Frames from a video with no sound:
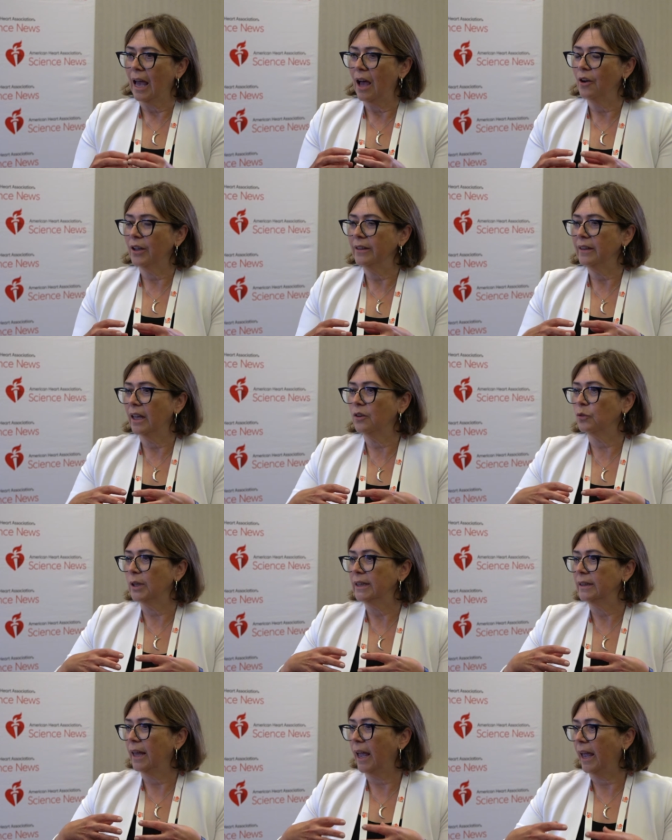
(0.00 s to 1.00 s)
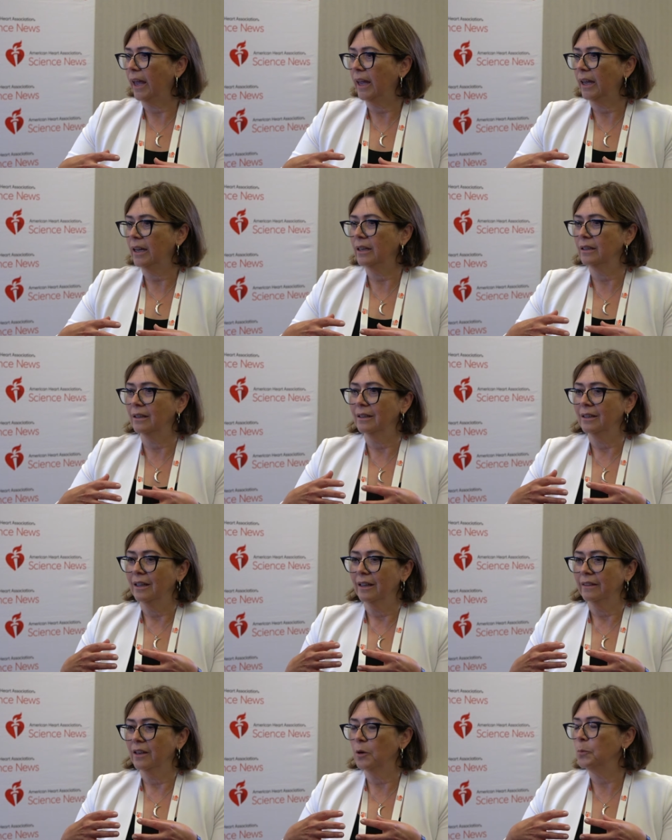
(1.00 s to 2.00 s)
how can they retain
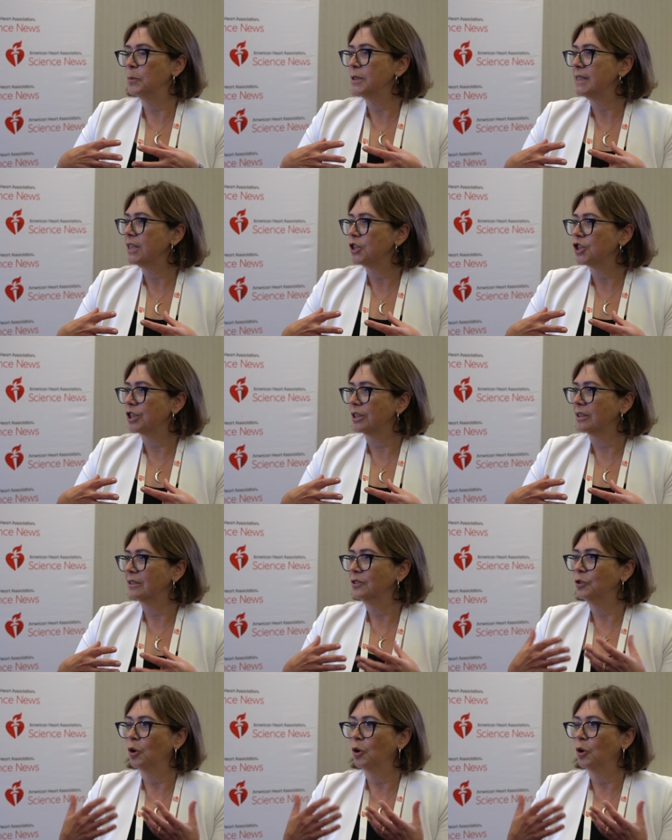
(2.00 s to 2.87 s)
their position.